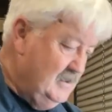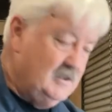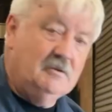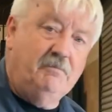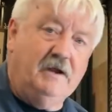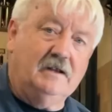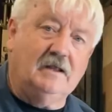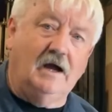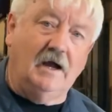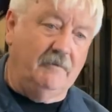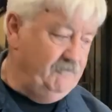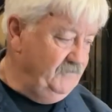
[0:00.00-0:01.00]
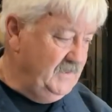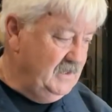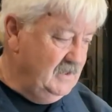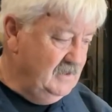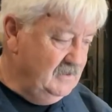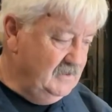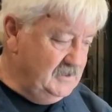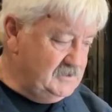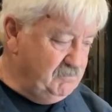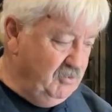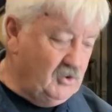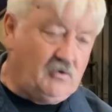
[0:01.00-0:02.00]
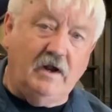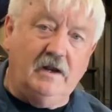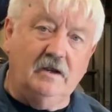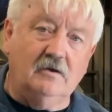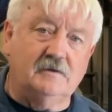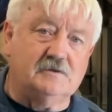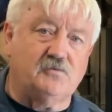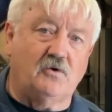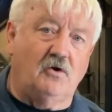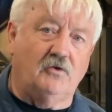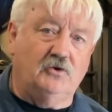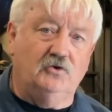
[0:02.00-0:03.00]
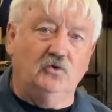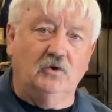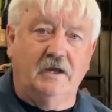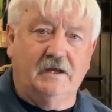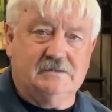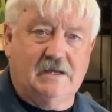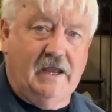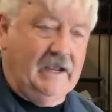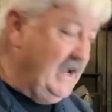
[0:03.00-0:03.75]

The big time. This book right here, this is where all the cool kids hang